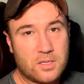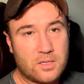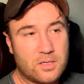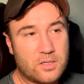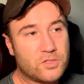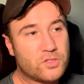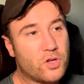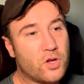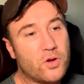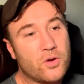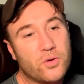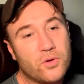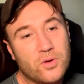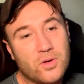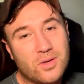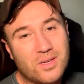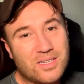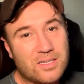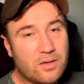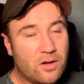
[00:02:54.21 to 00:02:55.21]
So
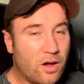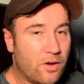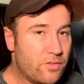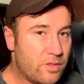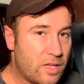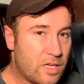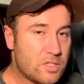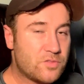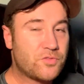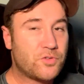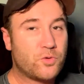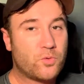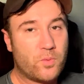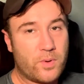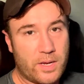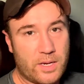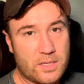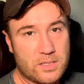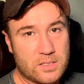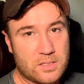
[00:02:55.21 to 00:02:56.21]
over the last few
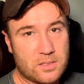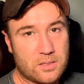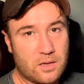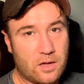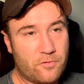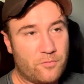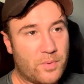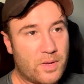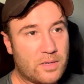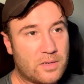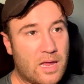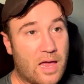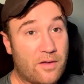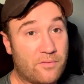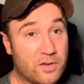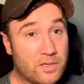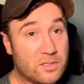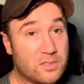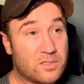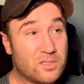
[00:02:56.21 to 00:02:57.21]
weeks, I've been
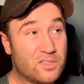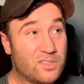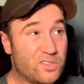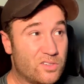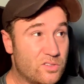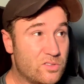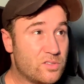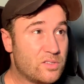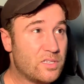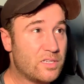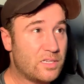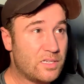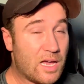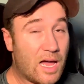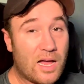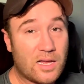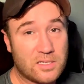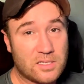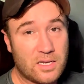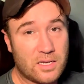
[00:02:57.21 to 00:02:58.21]
having to use the
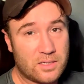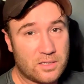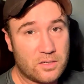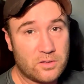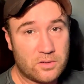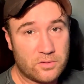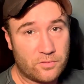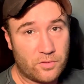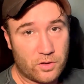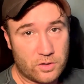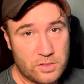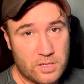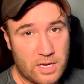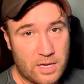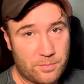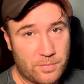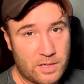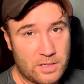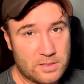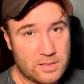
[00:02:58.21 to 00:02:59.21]
arse end of those hair
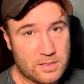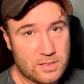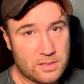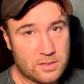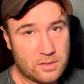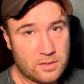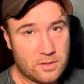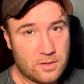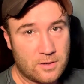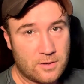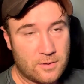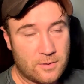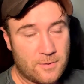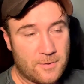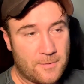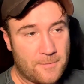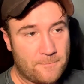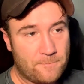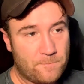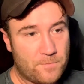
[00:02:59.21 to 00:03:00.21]
pieces,
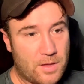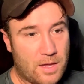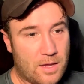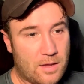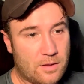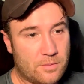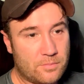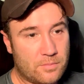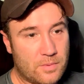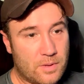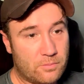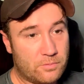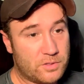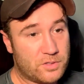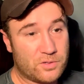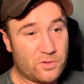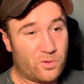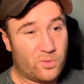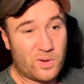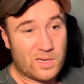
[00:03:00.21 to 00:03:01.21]

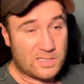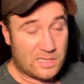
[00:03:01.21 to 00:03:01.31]
which always